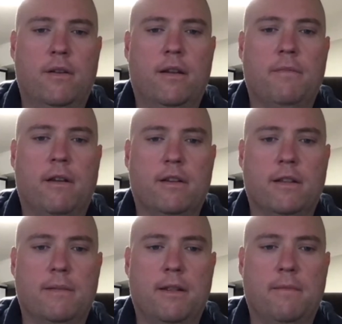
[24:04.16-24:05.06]
extended
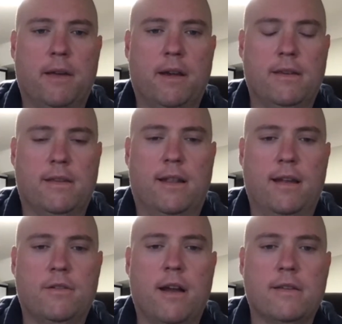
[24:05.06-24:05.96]
no decompression limit
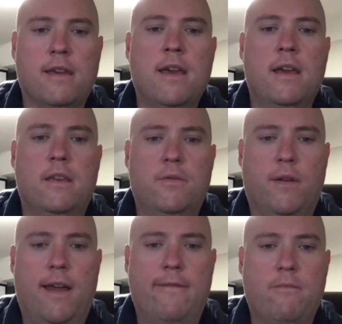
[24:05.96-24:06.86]
because of the
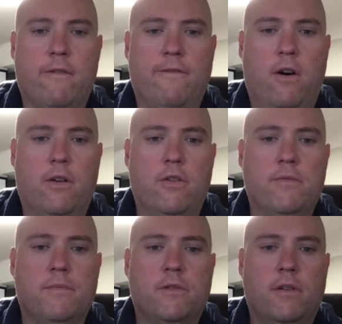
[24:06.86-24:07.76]
nitrox, you want to have
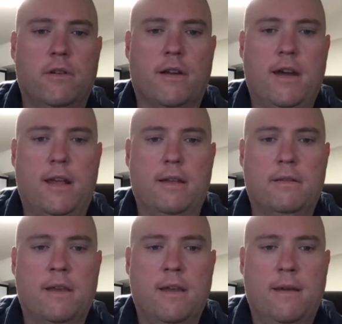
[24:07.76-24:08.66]
more volume.
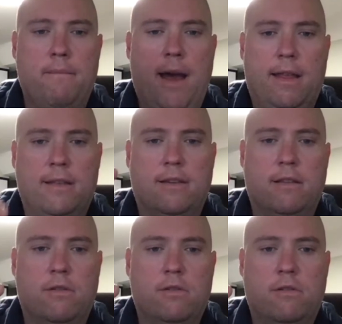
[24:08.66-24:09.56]
So you're kind of
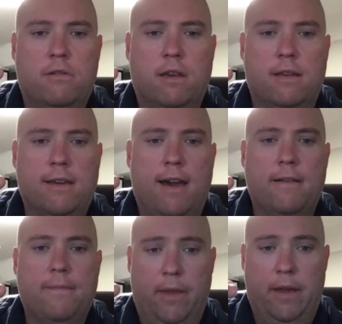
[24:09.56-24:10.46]
balancing those
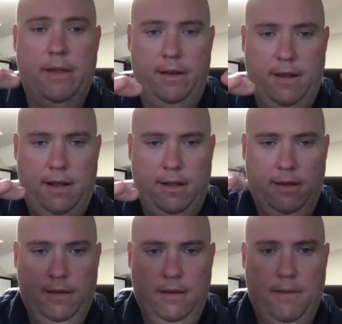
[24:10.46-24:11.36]
two things out
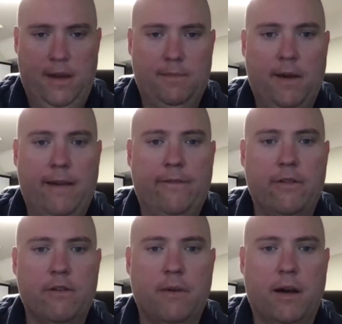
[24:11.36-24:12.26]
and then getting the
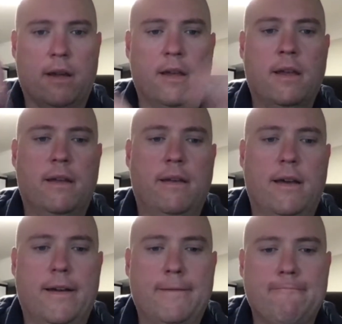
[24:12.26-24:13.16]
best bang for your
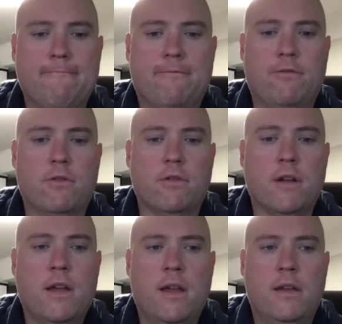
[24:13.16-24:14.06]
buck
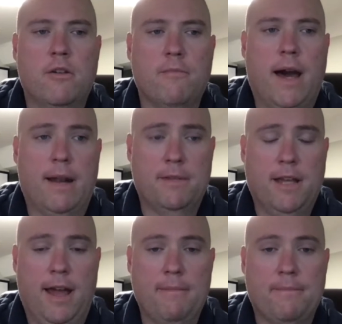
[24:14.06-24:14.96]
for
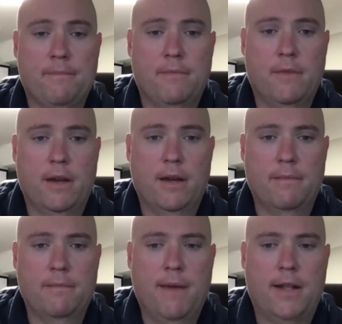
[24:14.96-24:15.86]
your bottom time,
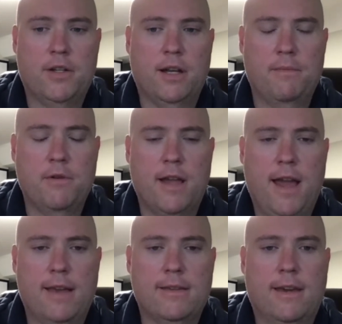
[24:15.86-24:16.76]

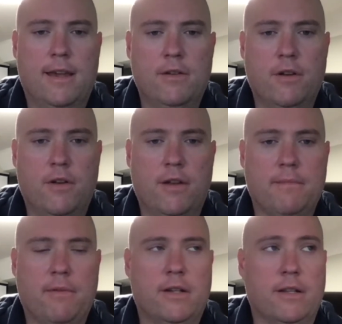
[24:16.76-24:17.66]
matching up your gas
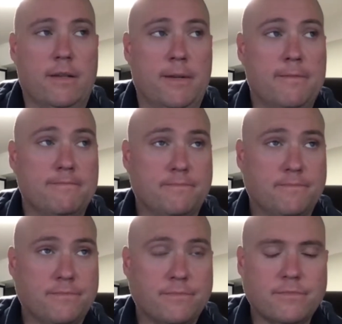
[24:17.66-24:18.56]
and your no
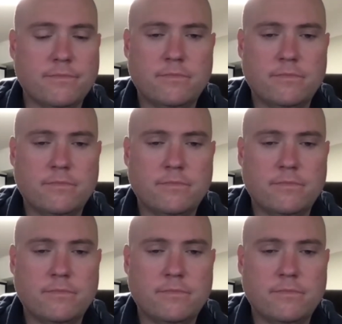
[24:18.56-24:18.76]
decompression limit.